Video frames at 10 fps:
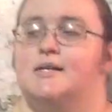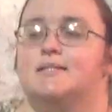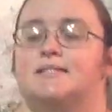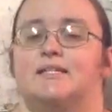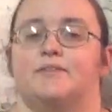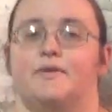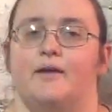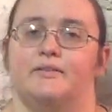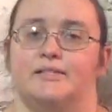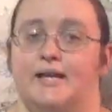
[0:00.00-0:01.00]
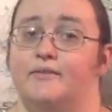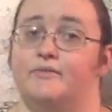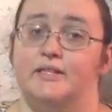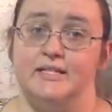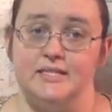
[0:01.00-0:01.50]
instead of having to have
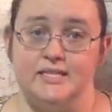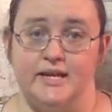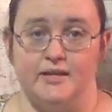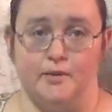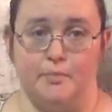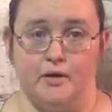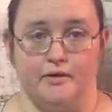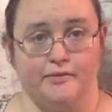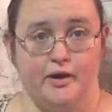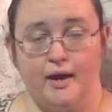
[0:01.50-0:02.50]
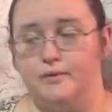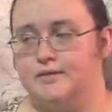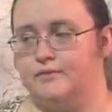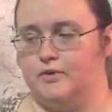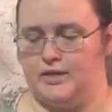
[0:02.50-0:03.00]
this take up part of your house
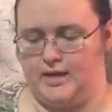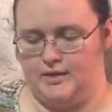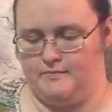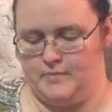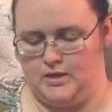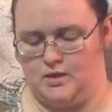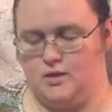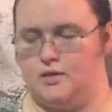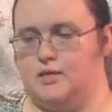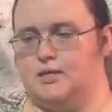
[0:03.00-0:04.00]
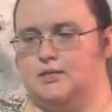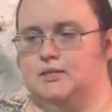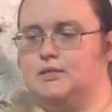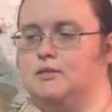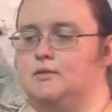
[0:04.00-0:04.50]
every day,
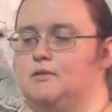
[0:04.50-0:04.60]
this